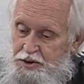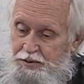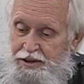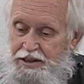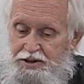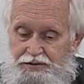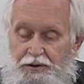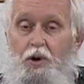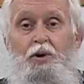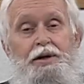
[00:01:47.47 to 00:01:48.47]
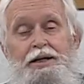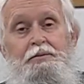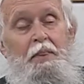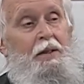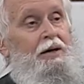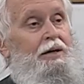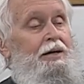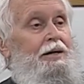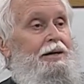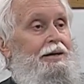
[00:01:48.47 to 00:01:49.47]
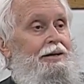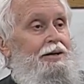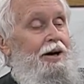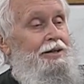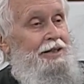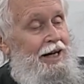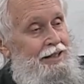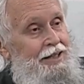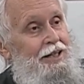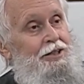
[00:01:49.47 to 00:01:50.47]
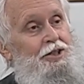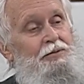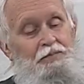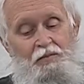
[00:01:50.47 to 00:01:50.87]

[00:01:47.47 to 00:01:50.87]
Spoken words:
Springs, Florida, contact us.